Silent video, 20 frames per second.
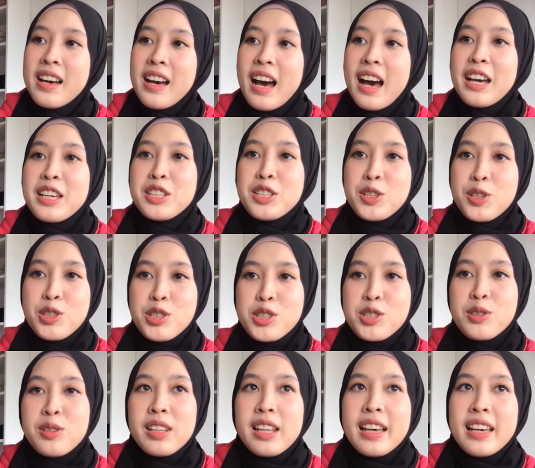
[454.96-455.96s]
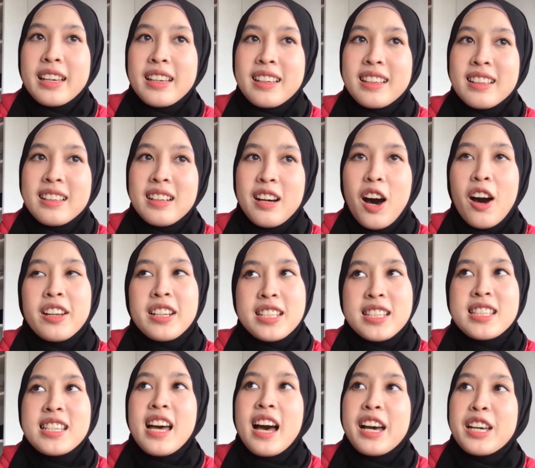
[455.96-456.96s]
I used to like
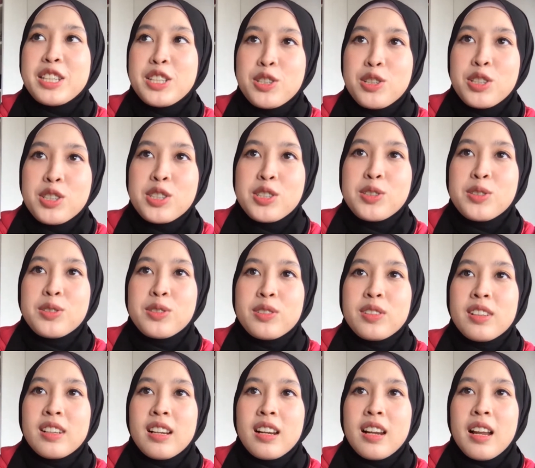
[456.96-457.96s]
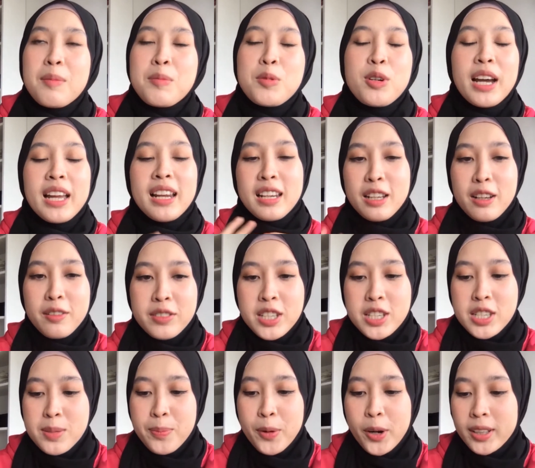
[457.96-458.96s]
honestly, I used to. Bukan love the
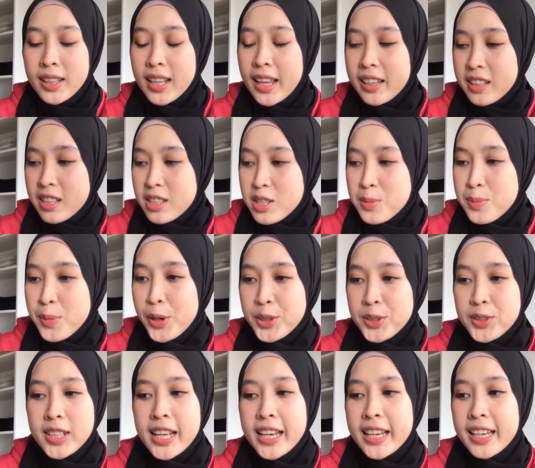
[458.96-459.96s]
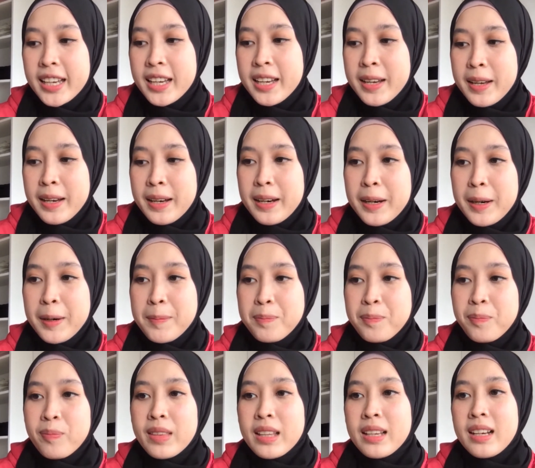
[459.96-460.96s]
spotlight. It's more to like,
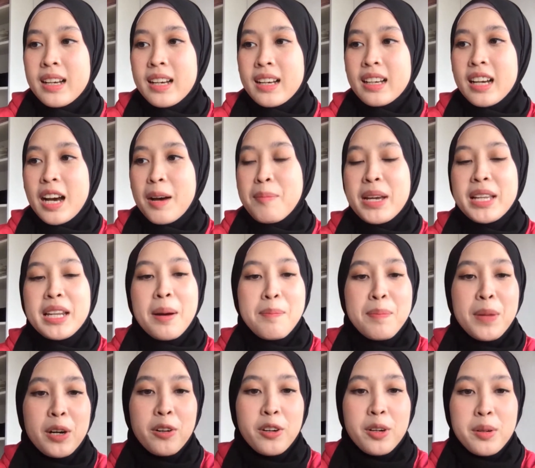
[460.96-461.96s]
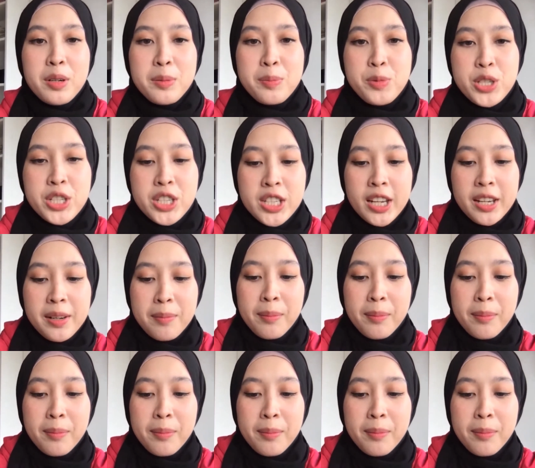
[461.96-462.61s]
kami nampak orang appreciate